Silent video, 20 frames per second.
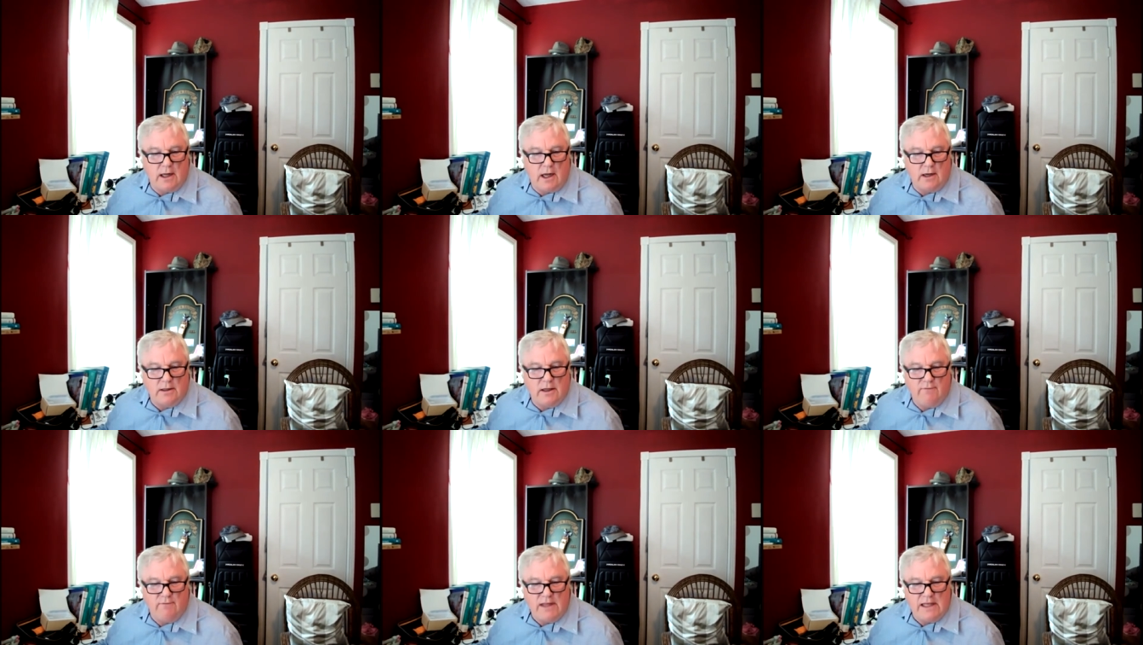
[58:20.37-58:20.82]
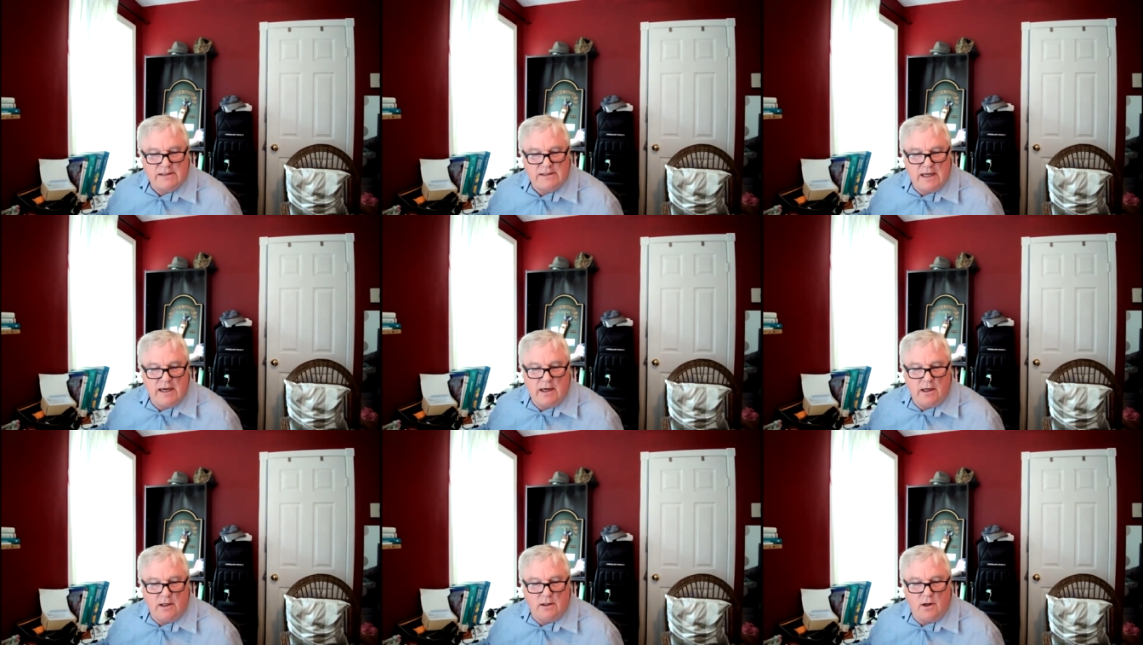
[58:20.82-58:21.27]
I'll give that
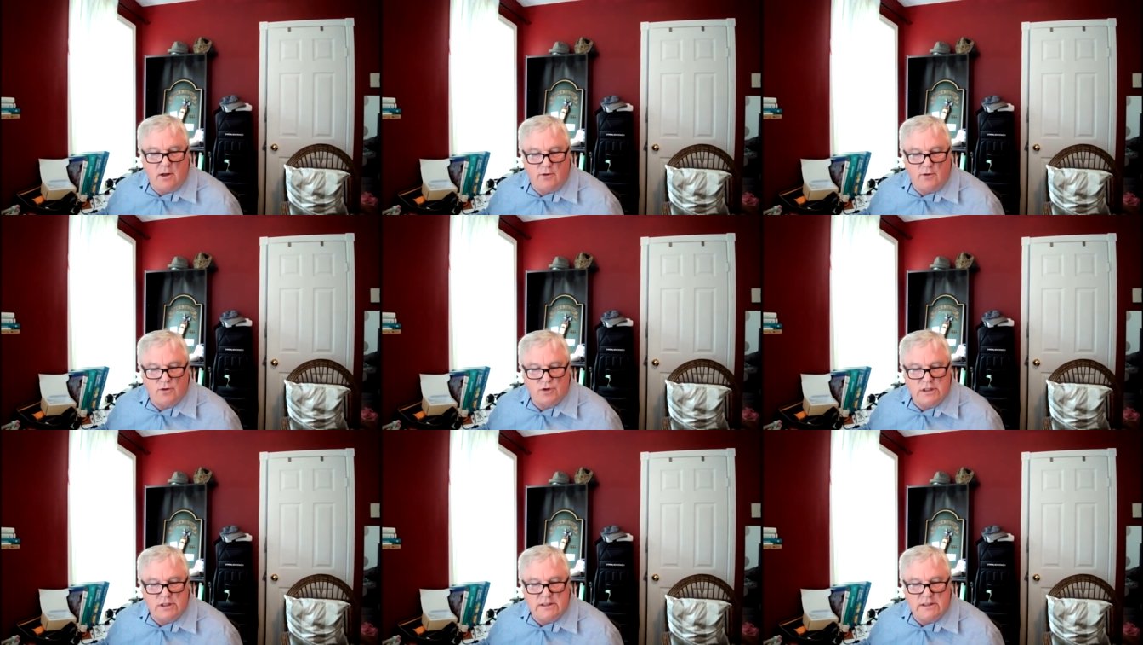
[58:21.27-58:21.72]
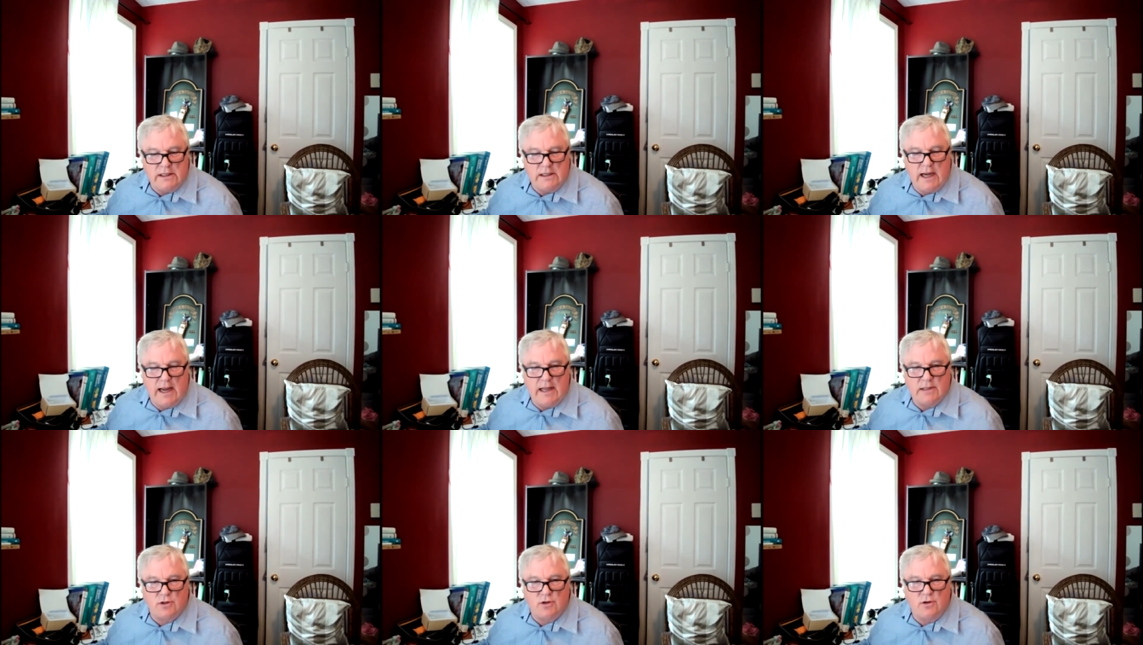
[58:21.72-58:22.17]
to Erin, although she did
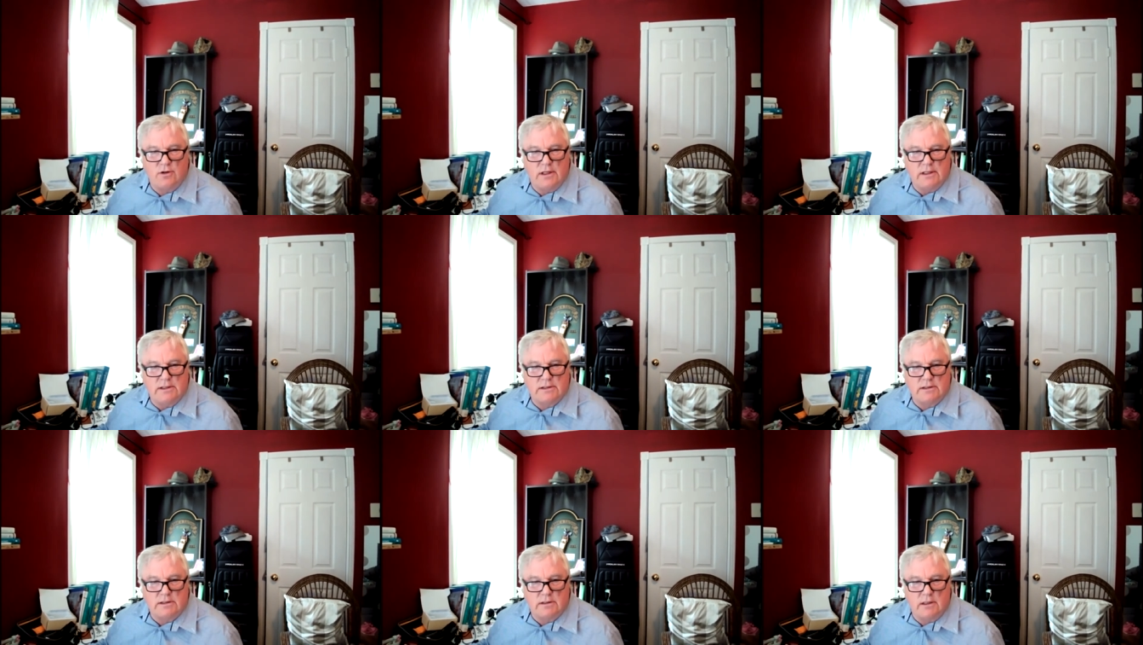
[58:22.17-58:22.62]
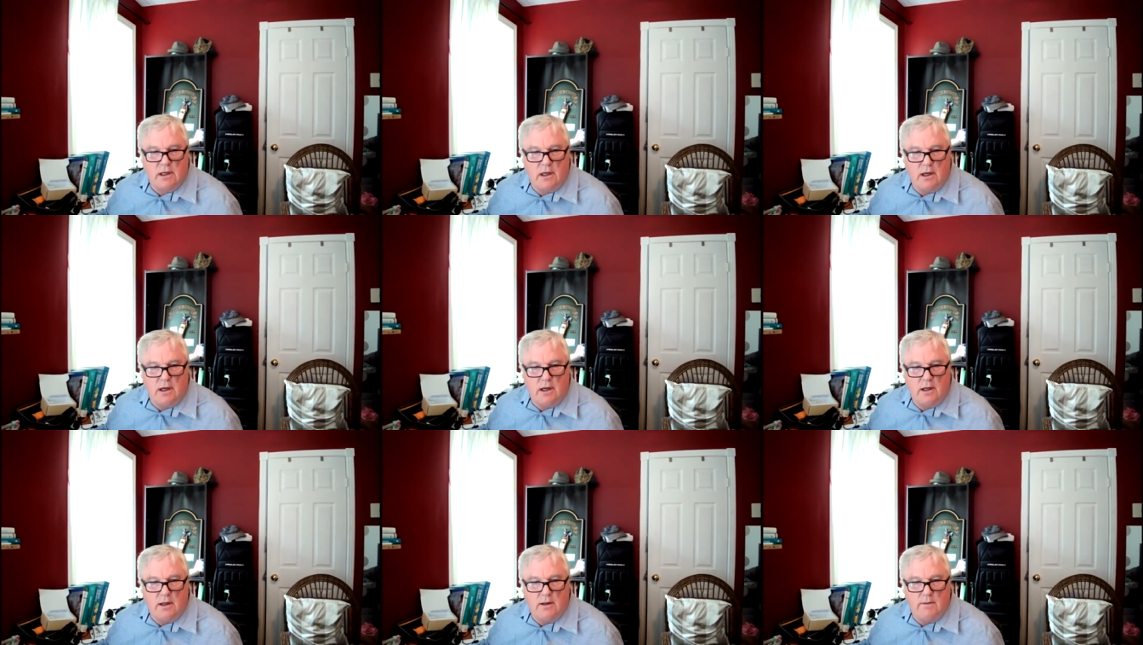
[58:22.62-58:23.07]
answer this
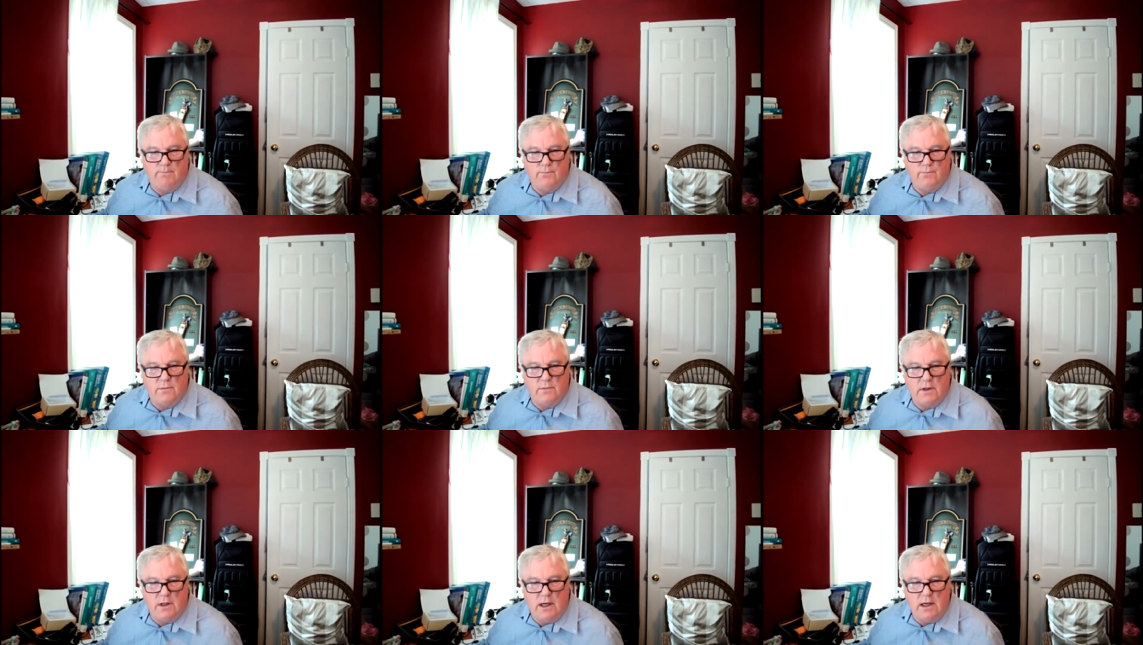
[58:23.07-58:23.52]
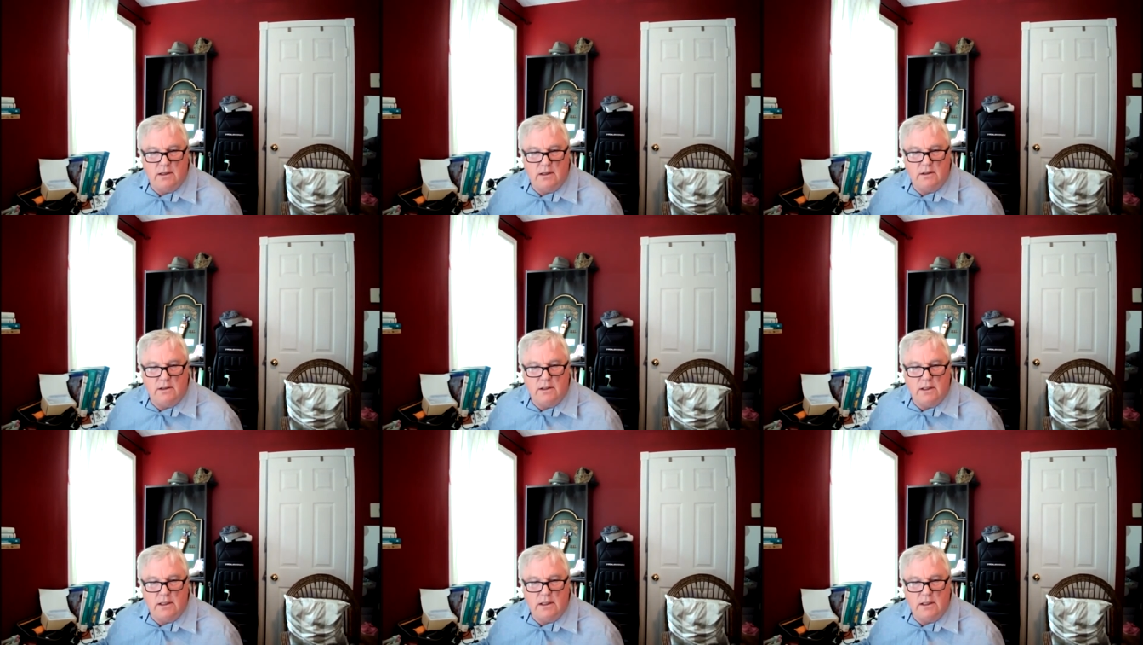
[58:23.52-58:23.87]
in